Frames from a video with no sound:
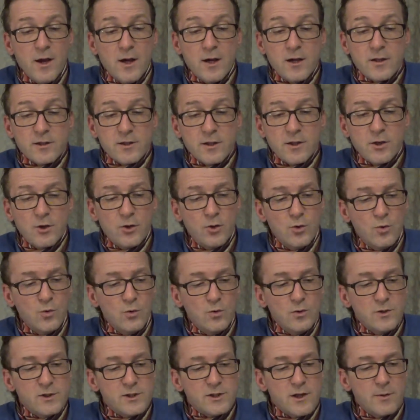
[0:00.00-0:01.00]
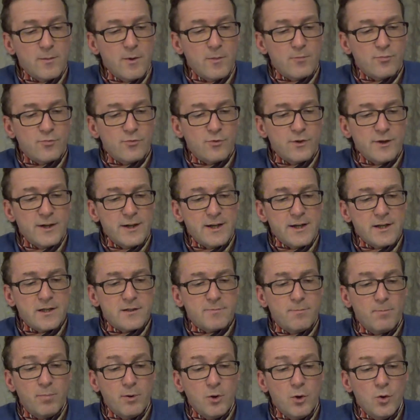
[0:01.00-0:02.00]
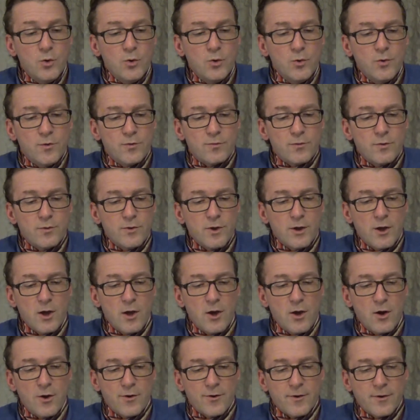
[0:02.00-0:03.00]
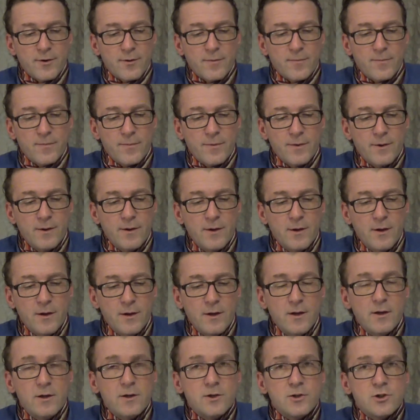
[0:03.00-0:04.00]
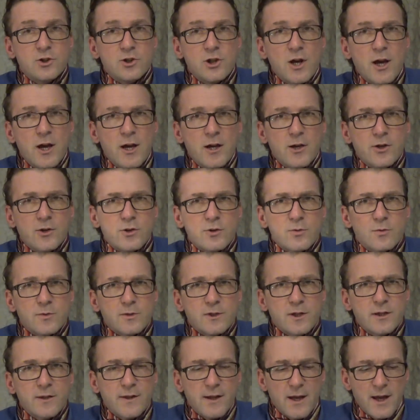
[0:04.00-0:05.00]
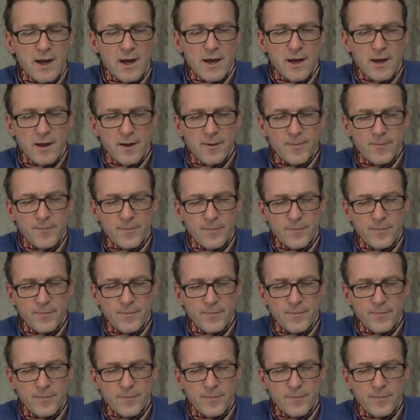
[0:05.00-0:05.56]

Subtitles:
as a cool summer breeze blew through the garden. Change was in the air.